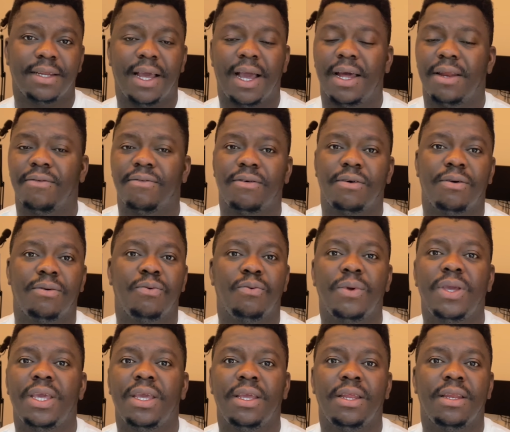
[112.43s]
And for
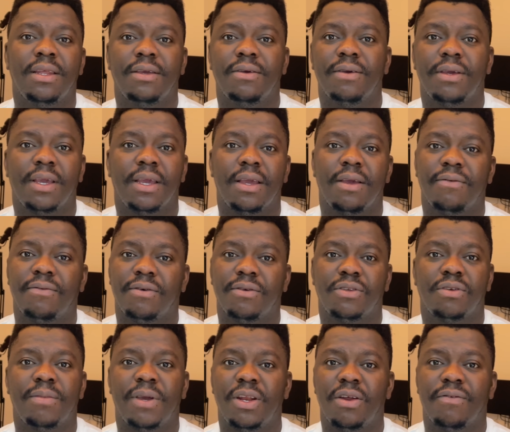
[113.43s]
we in the UK, for
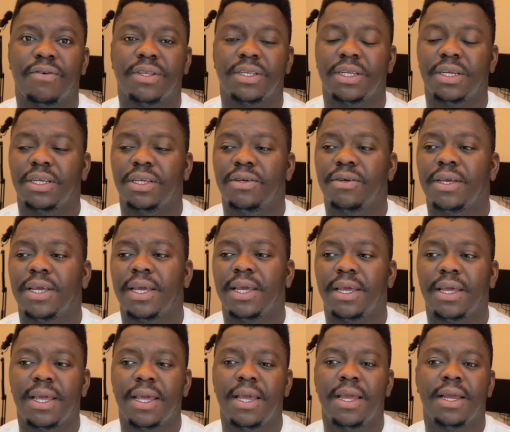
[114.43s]
so many of us in the
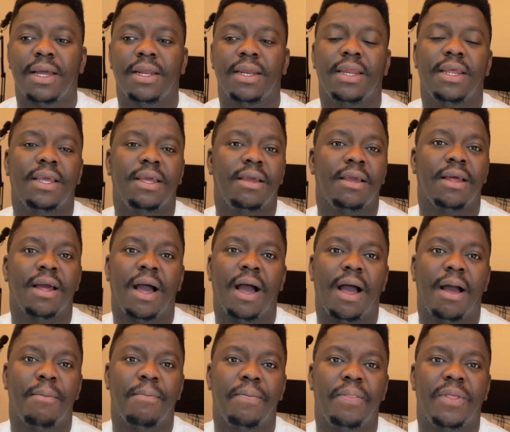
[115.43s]
UK, the,
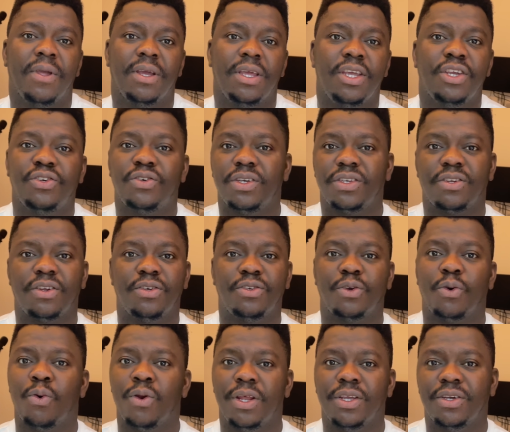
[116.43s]
um, the issue is not
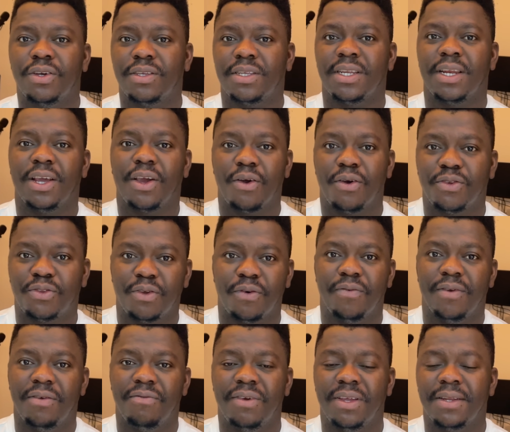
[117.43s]
only just in the cost of
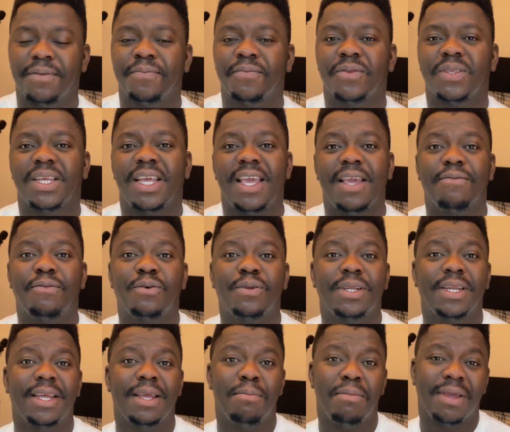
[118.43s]
living, even
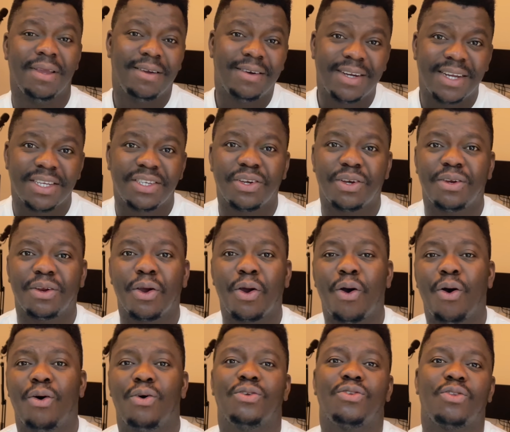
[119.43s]
the immigration
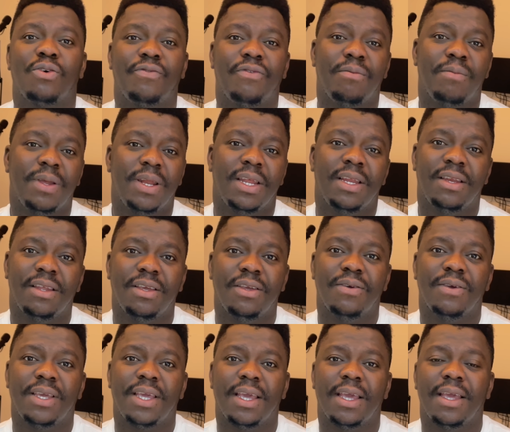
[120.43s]
cost of remaining in
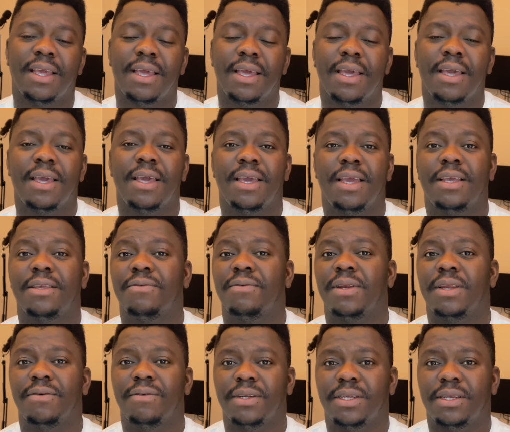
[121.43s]
the UK is
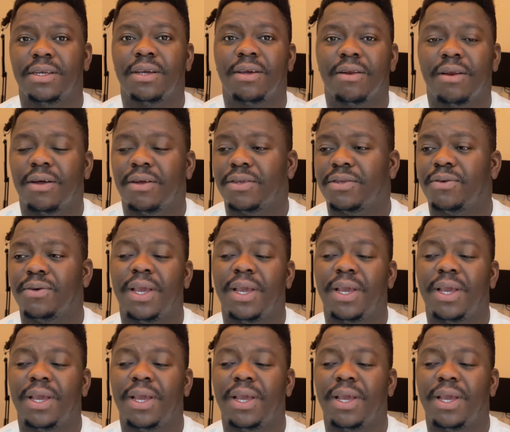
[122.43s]
really ridiculous.